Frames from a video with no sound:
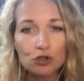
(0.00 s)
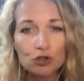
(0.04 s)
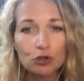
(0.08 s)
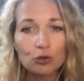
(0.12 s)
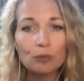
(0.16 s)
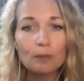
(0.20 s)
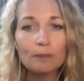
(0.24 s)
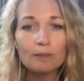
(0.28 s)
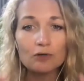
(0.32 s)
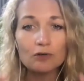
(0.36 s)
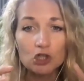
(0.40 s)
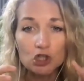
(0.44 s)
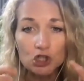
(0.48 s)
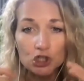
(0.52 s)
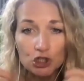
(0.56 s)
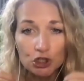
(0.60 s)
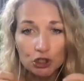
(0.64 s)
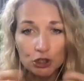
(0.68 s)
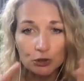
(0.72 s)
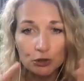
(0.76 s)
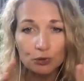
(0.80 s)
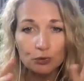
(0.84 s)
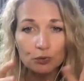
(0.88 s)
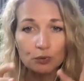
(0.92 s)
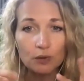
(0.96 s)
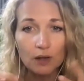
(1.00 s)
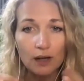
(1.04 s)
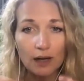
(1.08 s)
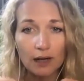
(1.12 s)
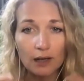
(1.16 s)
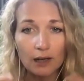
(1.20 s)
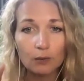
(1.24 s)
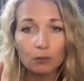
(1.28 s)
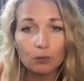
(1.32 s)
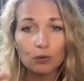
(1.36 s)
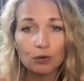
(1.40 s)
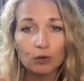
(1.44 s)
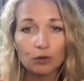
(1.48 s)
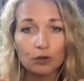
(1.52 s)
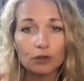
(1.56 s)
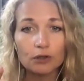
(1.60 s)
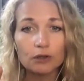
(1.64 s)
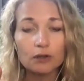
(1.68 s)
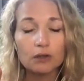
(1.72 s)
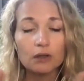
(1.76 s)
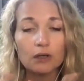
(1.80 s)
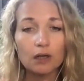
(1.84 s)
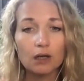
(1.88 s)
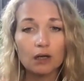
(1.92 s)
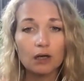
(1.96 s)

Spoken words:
to chew our